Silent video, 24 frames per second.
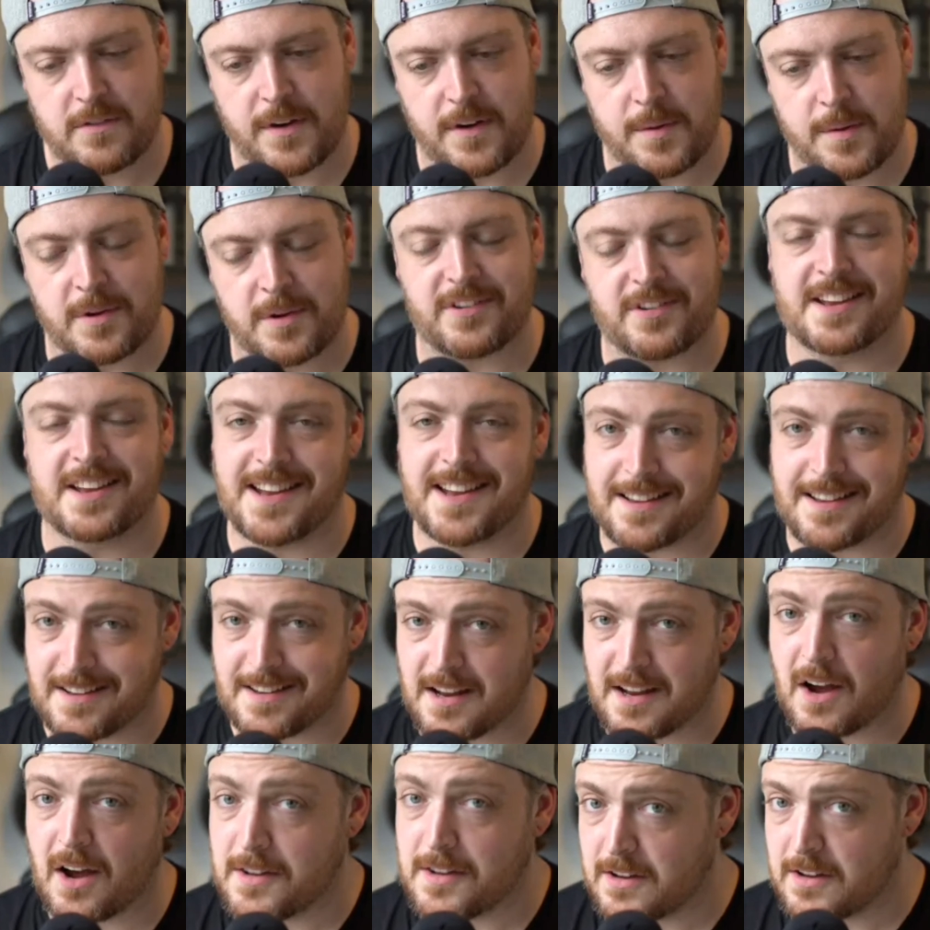much. And yes,
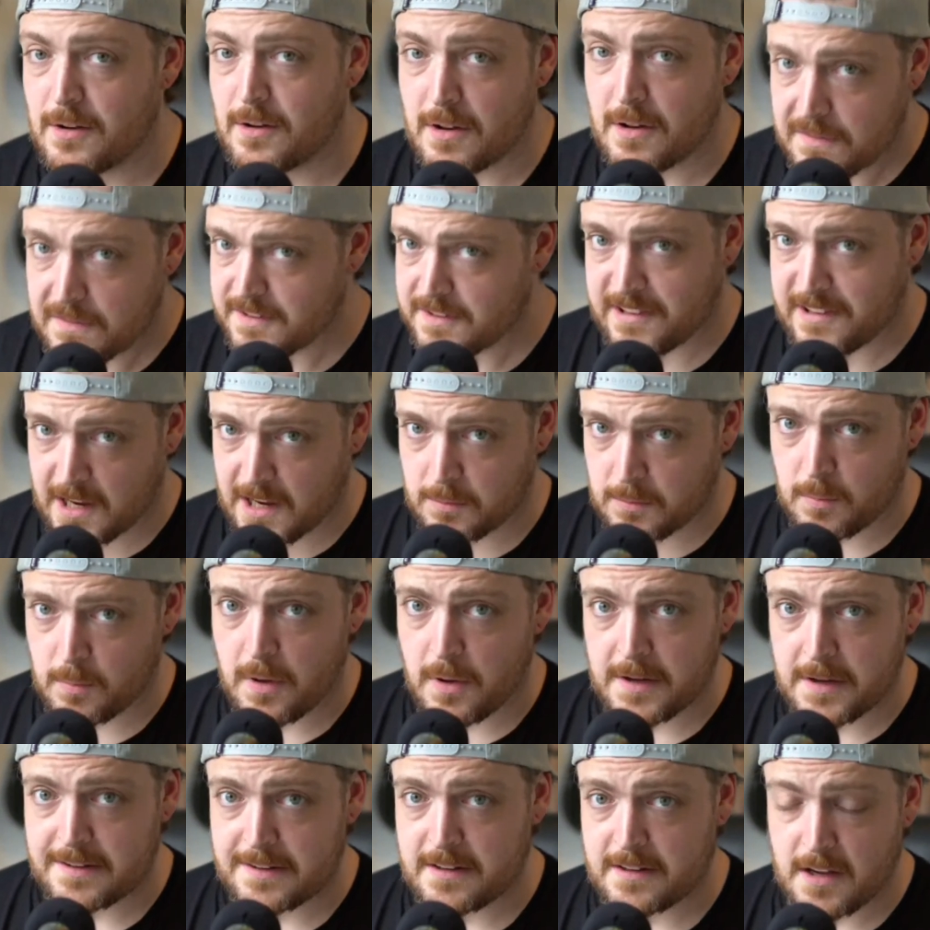I do love a
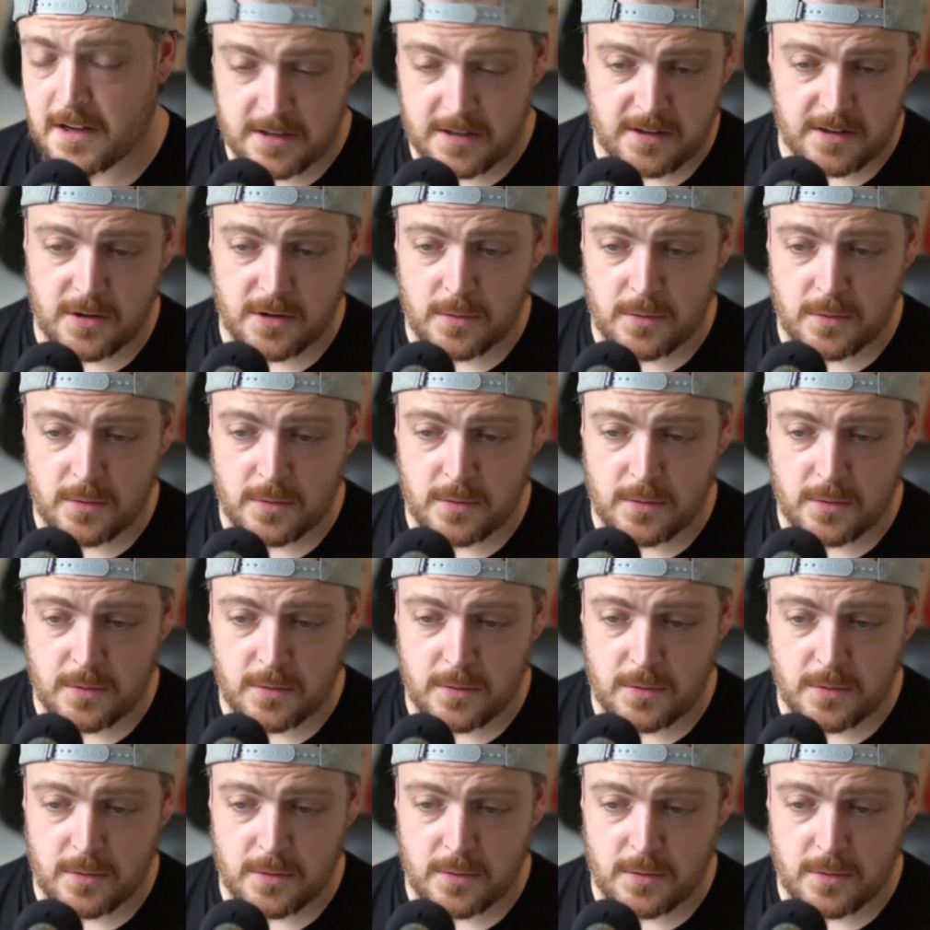soundbite. I do,